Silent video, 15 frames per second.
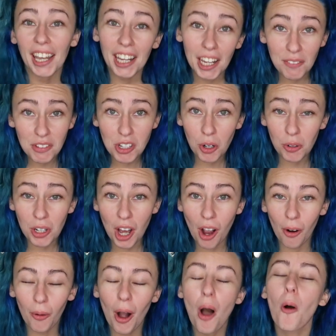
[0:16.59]
If you don't
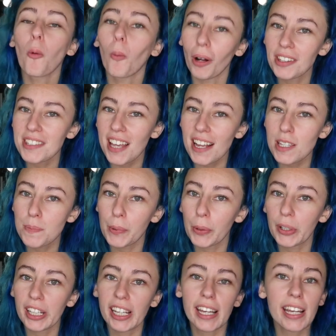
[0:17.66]
know, One Size
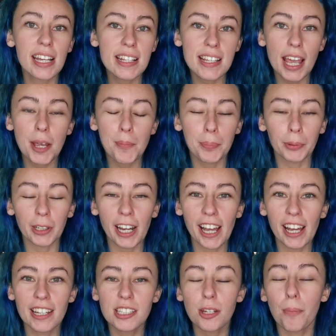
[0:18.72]
Beauty is a
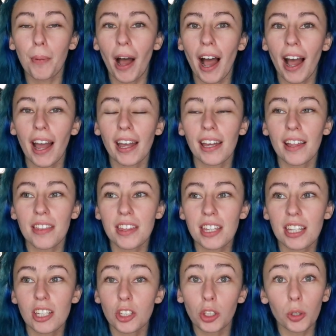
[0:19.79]
brand by
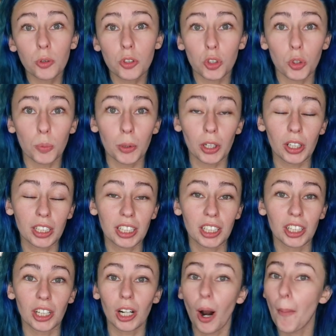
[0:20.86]
the YouTuber
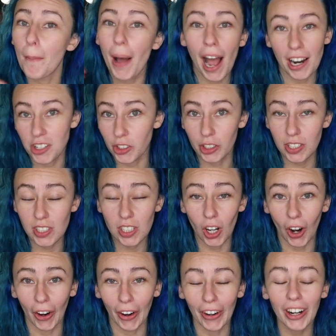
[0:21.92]
here, Patrick
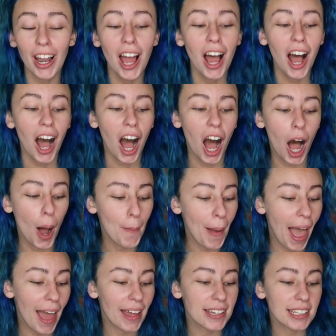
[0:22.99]
Starr,
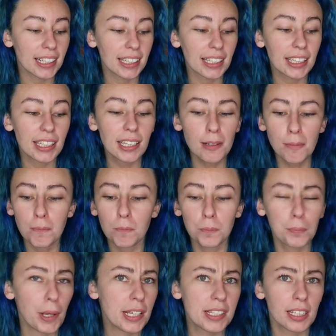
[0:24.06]
and he
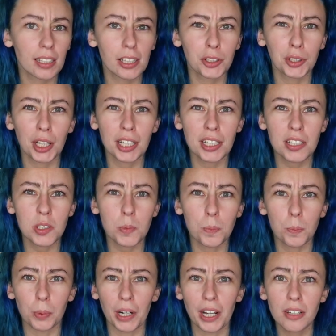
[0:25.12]
basically created this
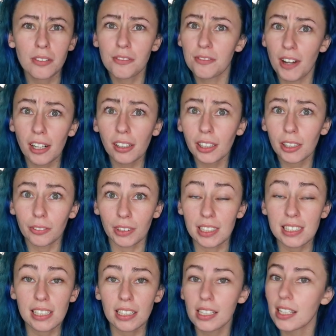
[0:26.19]
brand fairly
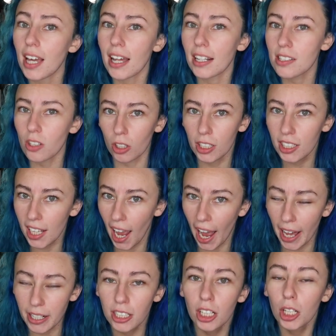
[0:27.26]
recently and has already
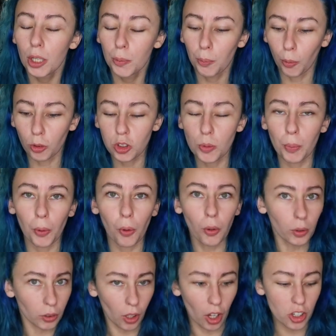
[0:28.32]
had
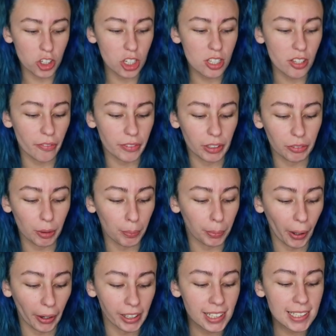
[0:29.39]
multiple launches of different
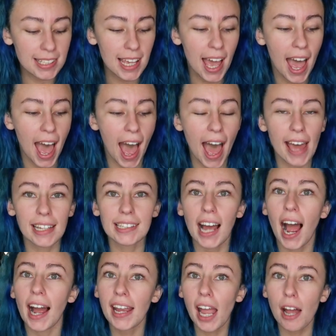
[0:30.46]
products. And
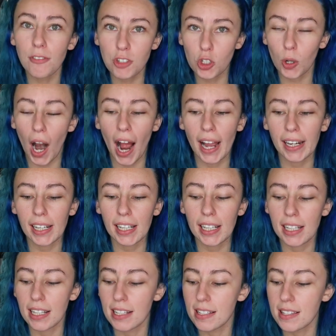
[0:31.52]
I have tried
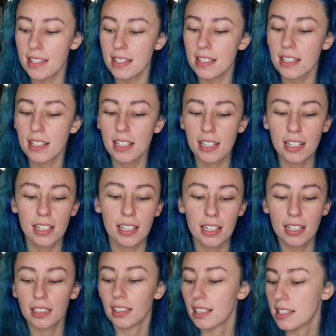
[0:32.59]
his,
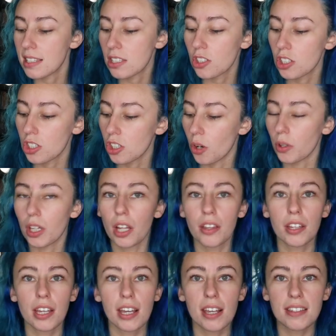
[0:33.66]
let's show you,
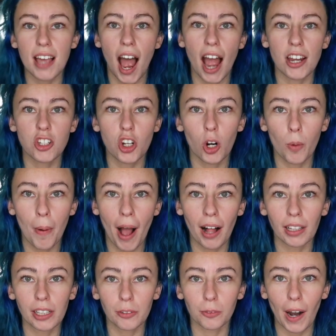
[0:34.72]
his eyeshadow
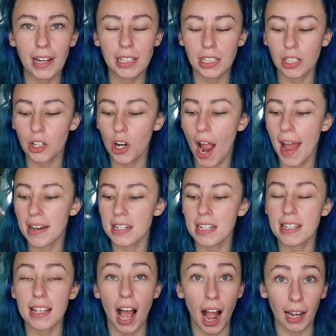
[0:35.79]
palette right here and
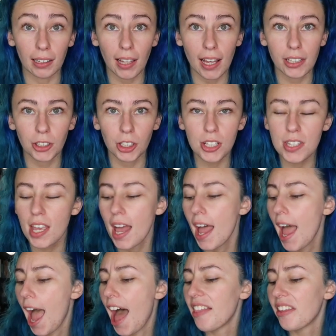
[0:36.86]
his eyeliners,
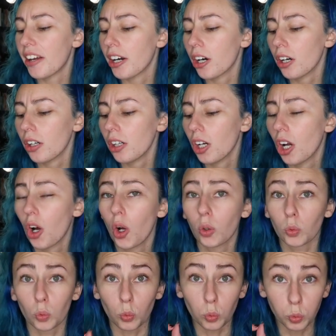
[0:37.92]
and they are
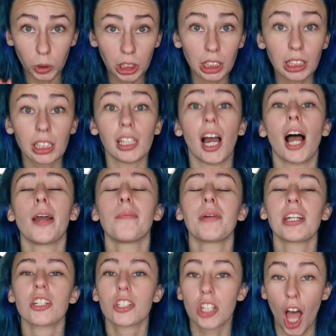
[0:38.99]
really, I
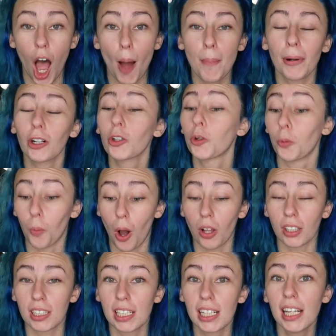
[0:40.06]
mean, top
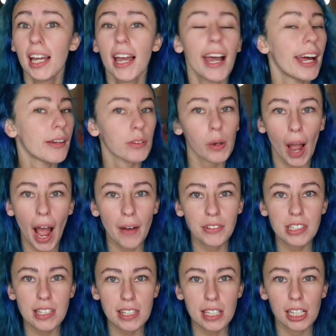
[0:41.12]
quality. And if you
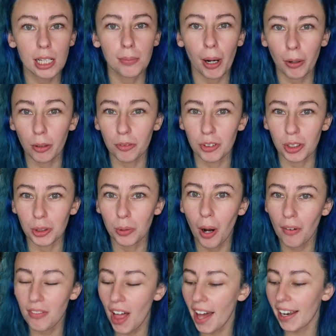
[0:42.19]
haven't seen my review
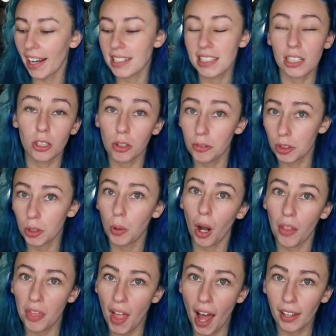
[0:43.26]
of that, I did a review
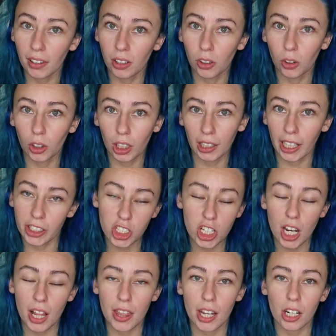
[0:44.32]
on that little
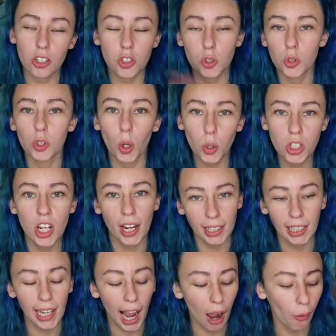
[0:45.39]
collection there, so you can go check
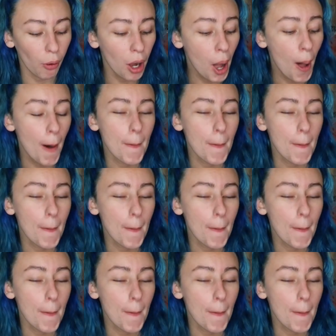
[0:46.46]
it out.